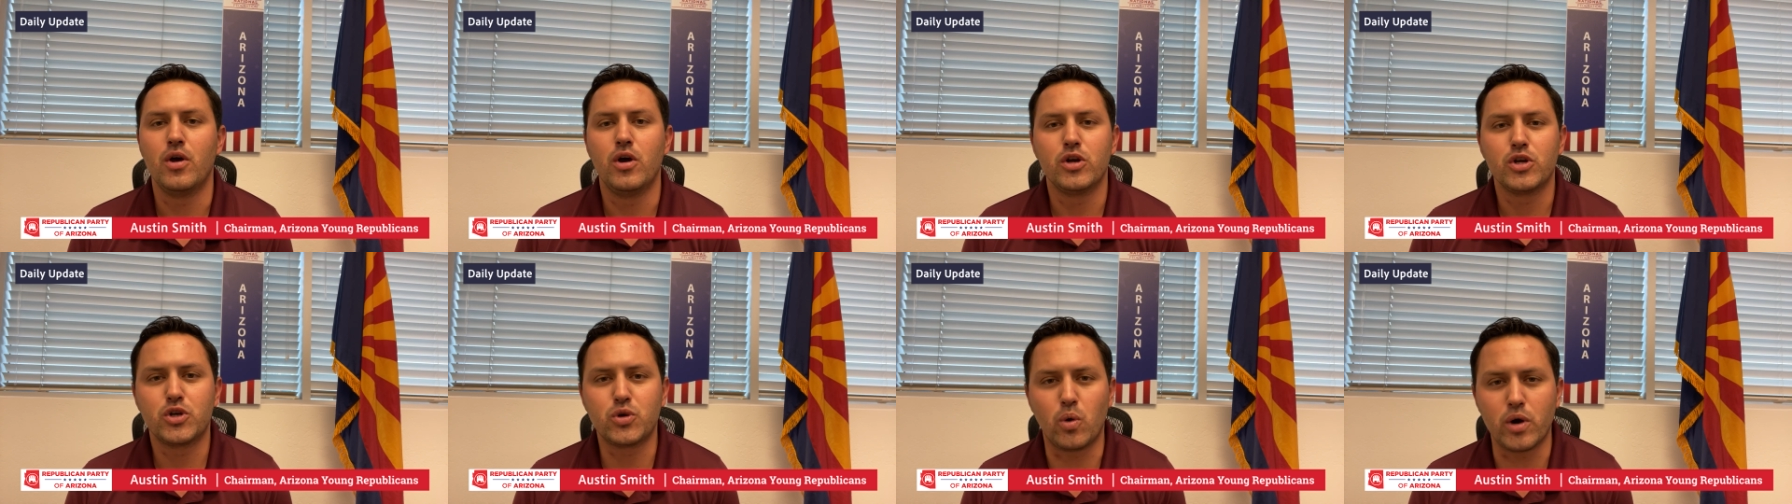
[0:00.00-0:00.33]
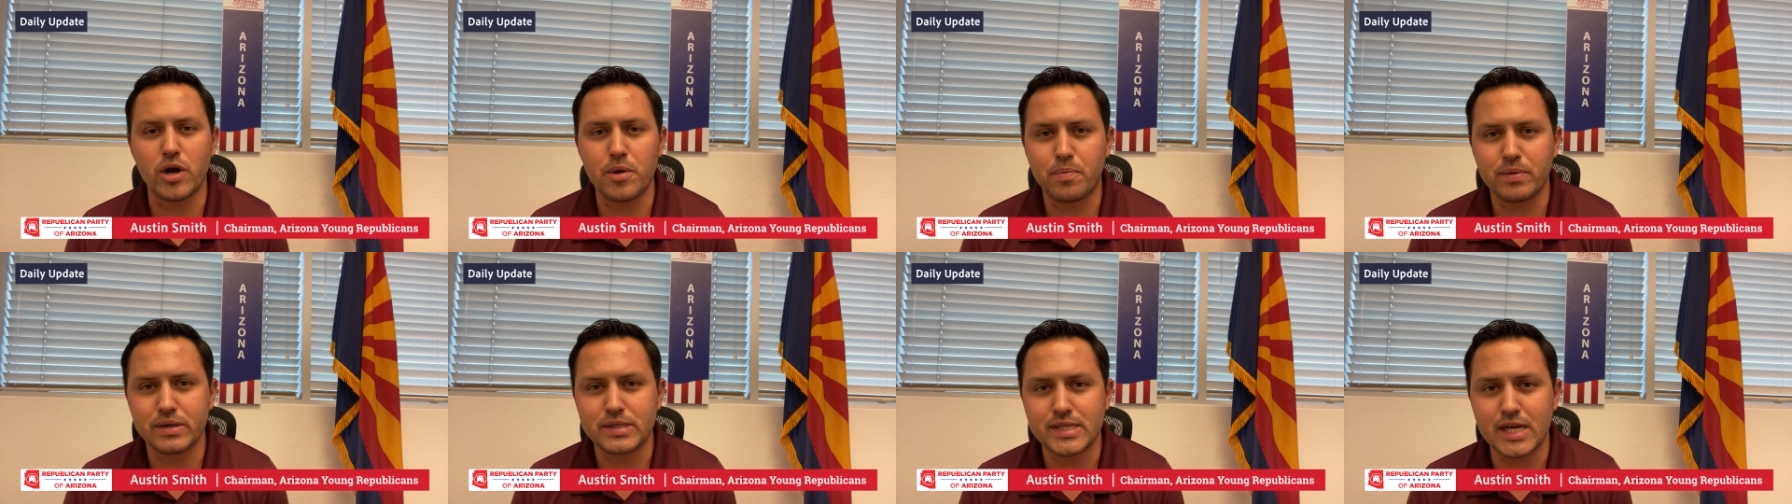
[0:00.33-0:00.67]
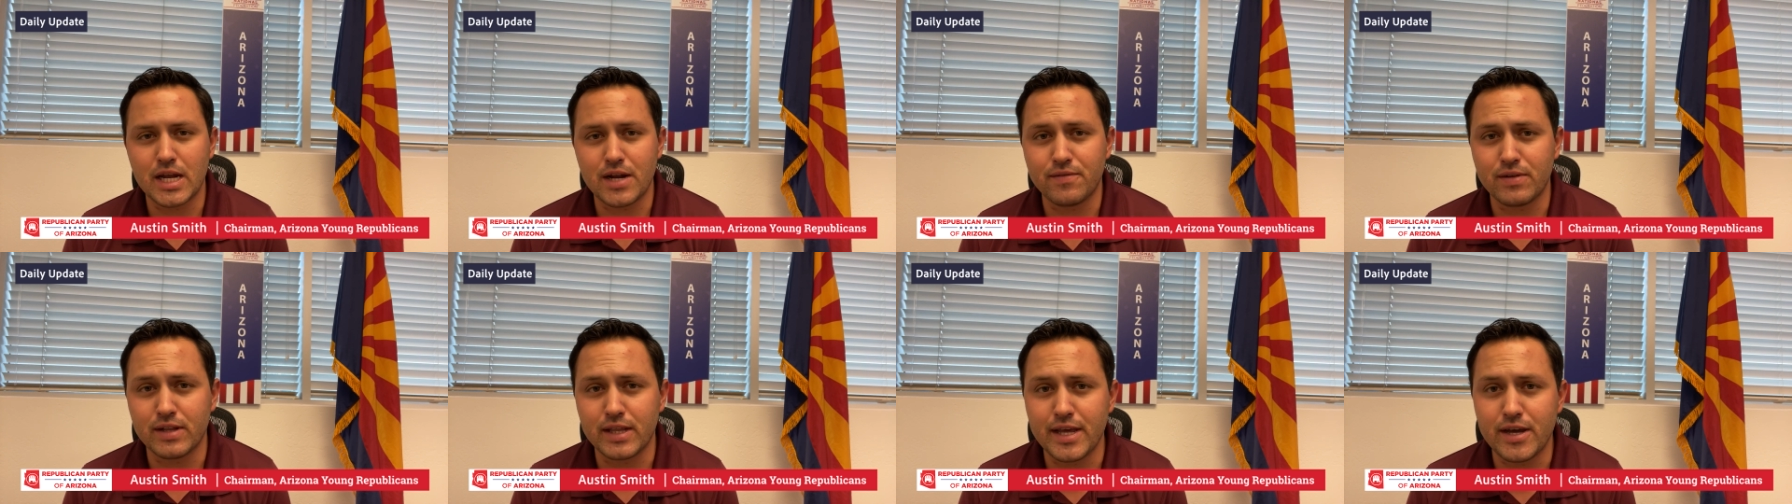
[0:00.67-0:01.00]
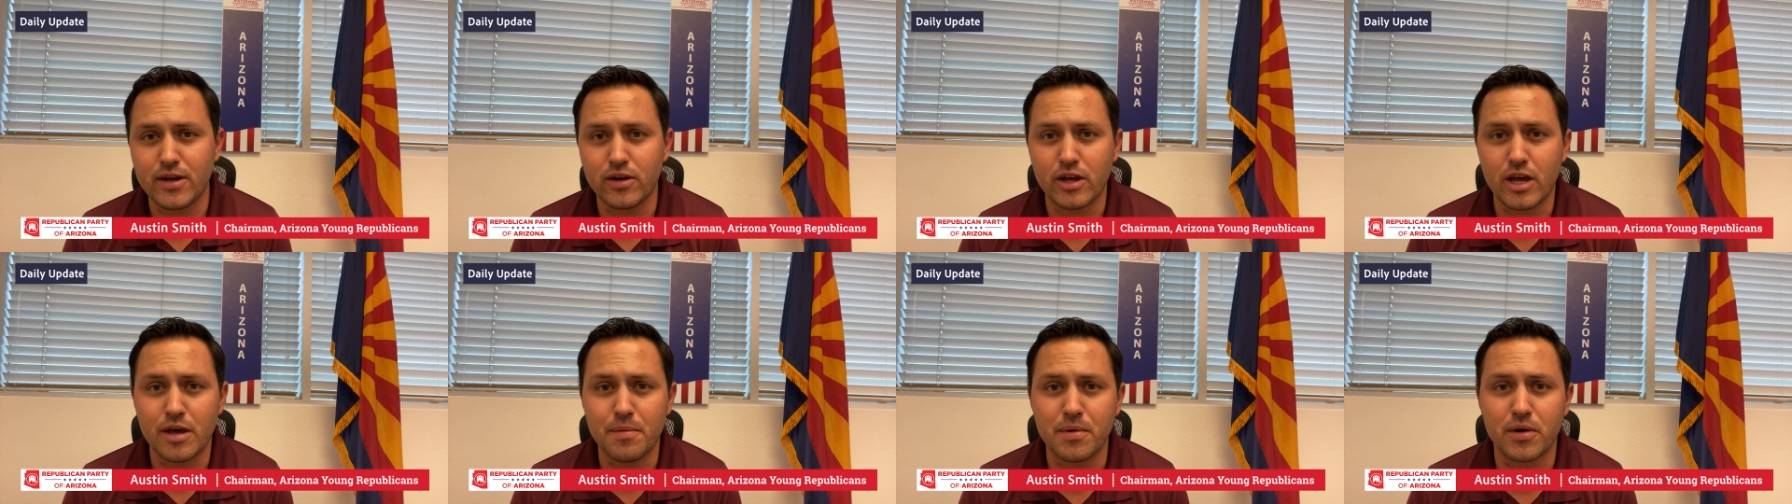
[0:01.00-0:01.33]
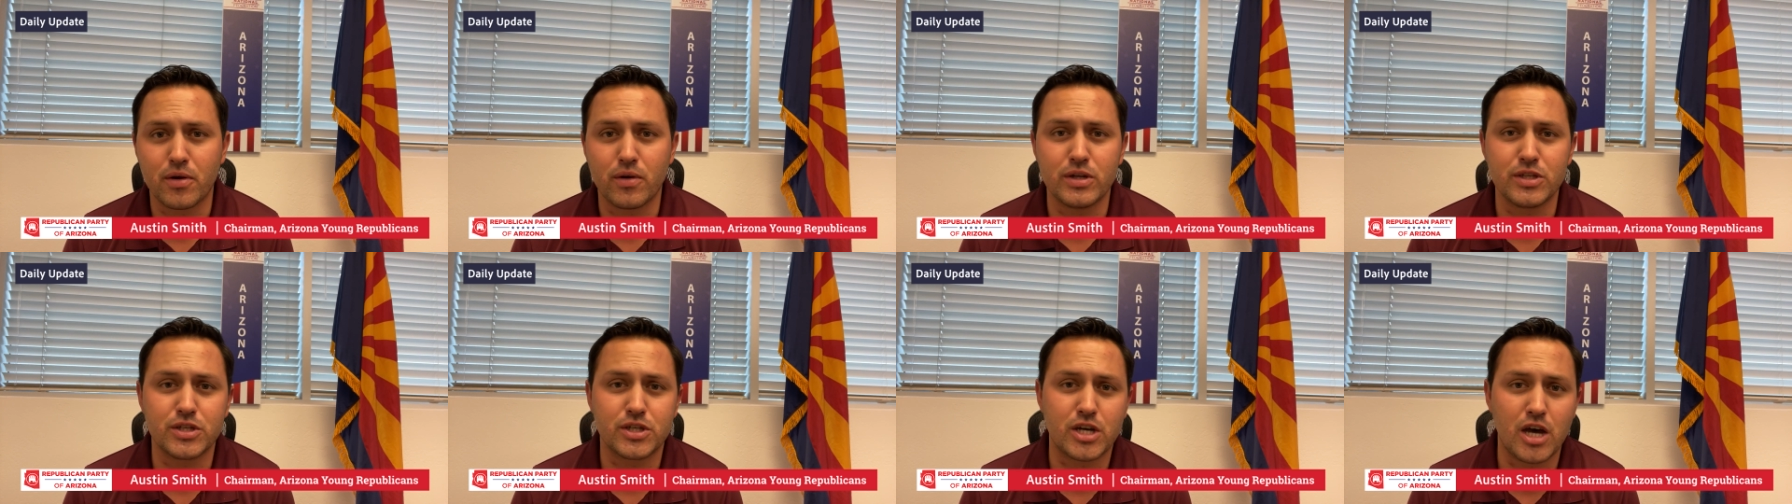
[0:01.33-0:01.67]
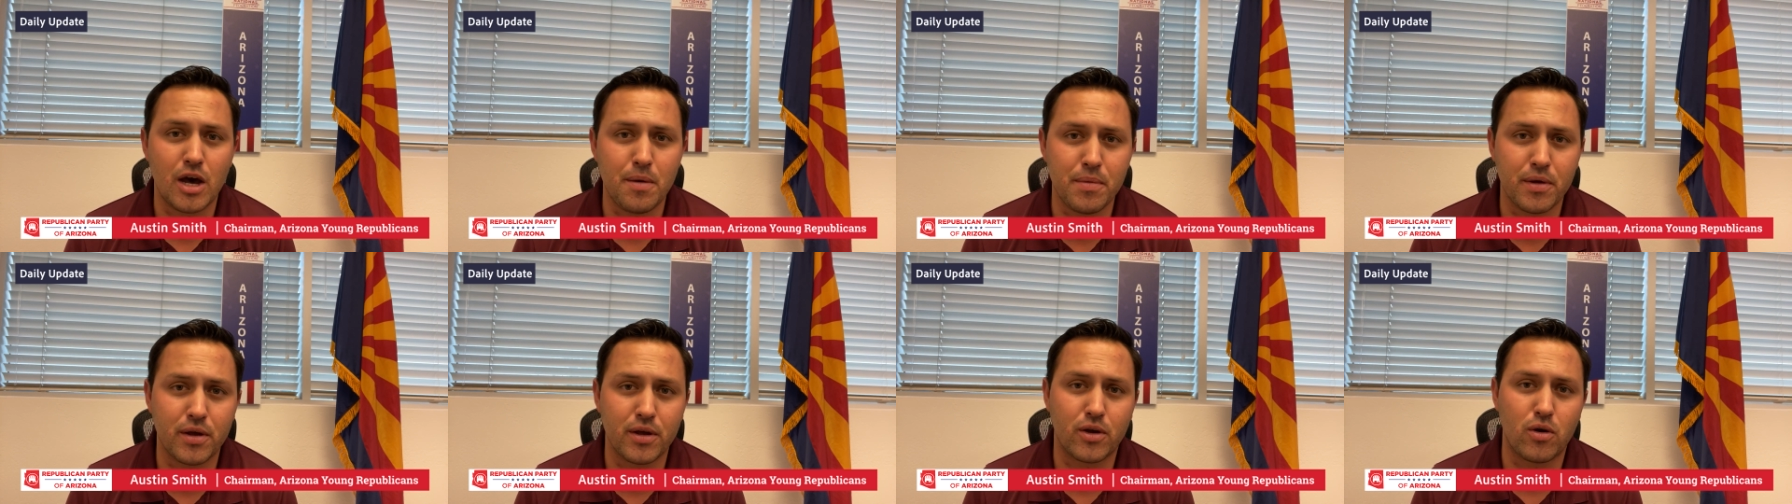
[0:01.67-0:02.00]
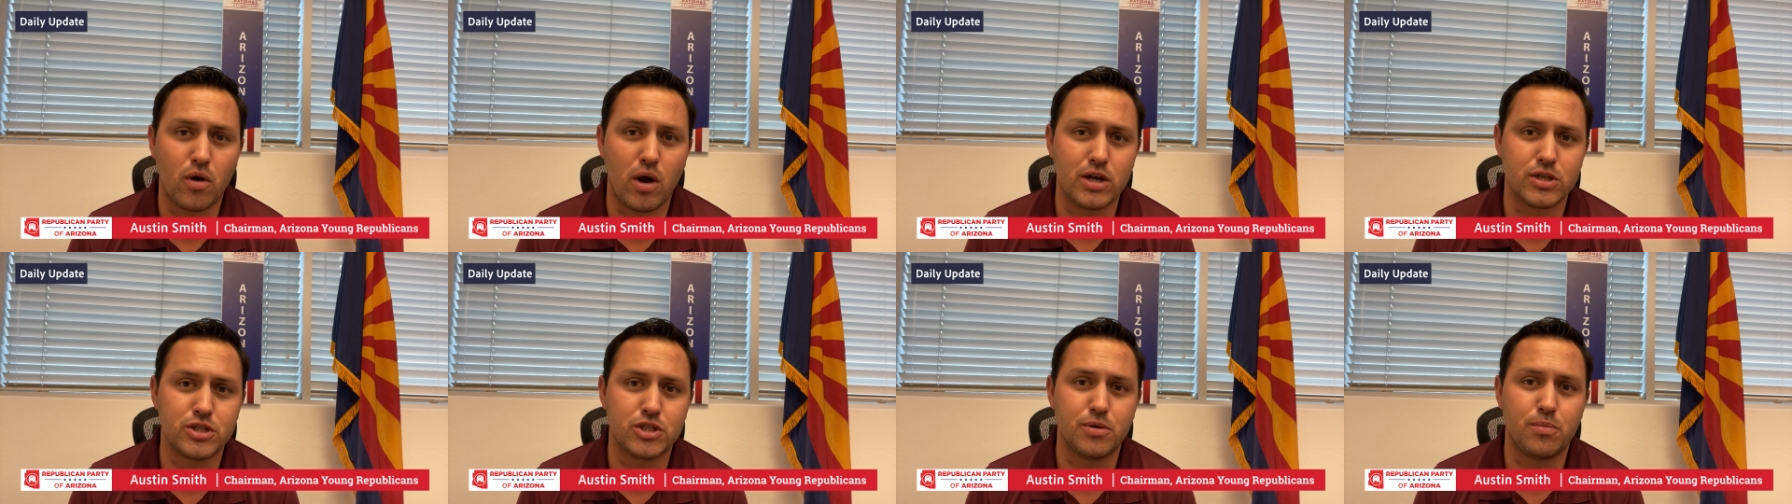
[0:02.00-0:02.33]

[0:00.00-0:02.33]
20% of illegal immigrants coming across